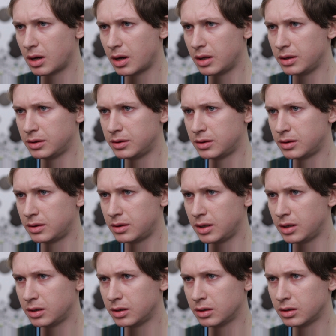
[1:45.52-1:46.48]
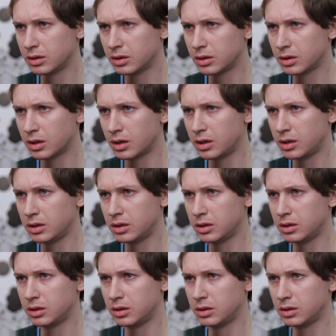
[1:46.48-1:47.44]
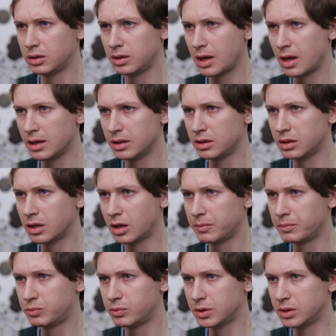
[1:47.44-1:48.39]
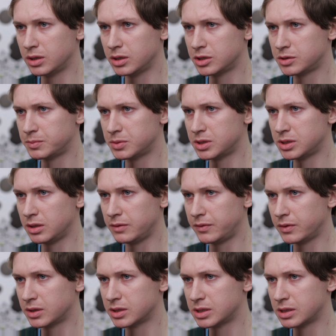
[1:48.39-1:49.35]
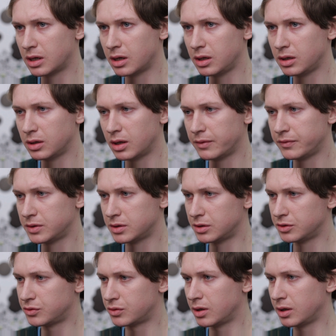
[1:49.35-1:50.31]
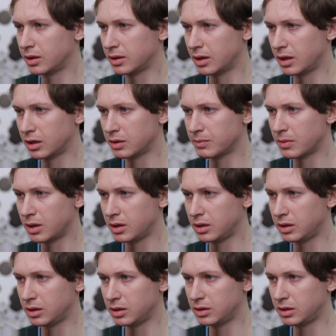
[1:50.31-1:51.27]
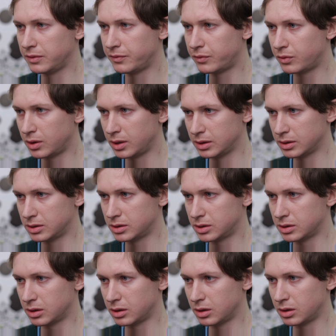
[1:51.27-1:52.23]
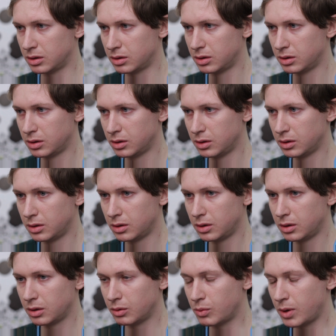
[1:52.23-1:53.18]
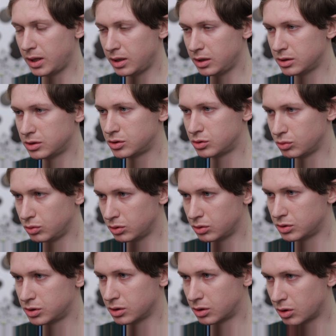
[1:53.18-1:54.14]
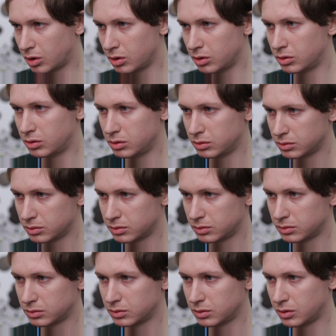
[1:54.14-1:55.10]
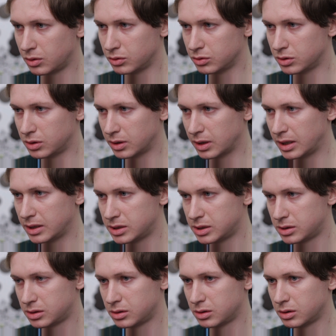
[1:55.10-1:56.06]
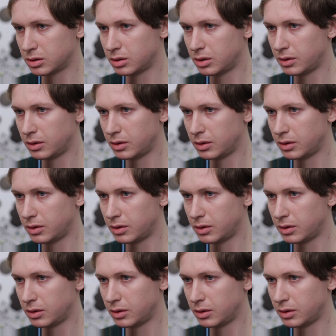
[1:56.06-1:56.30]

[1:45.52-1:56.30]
I think I ended up with this specific style after trying like many different ways to use the color onto the glass.